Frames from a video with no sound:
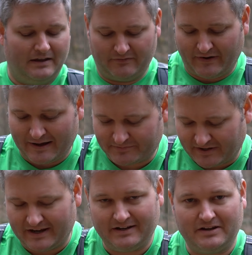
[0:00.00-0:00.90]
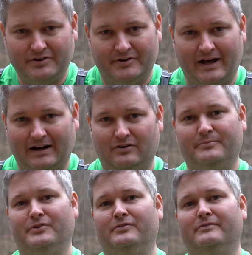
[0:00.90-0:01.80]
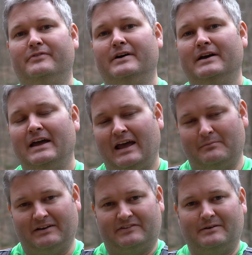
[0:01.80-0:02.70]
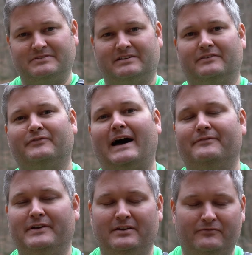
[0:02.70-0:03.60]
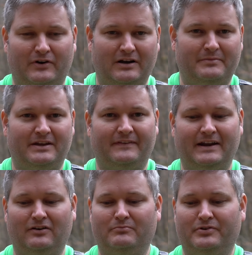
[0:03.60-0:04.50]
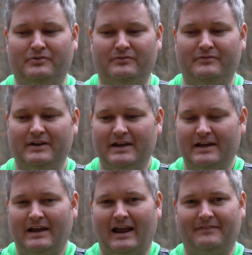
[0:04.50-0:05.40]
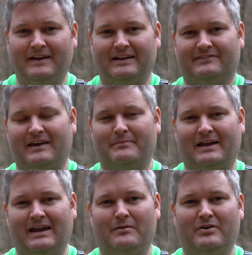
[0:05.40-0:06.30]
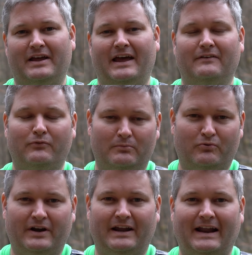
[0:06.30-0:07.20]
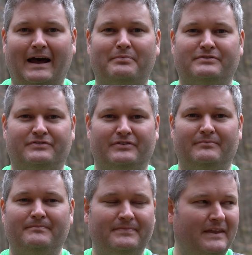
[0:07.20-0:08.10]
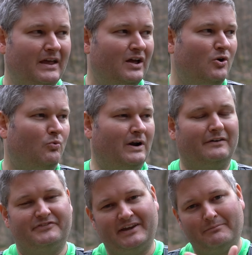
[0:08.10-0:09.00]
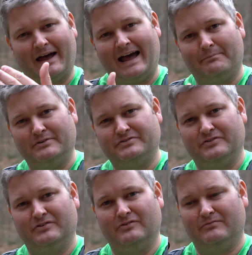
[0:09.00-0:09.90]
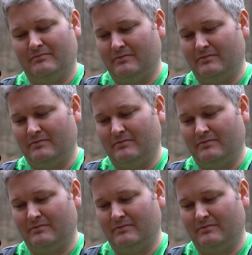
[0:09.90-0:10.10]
if I'm standing here and I don't move and my subject is five feet in front of me and they don't move and then I set my camera to f1.8 aperture when I've set my aperture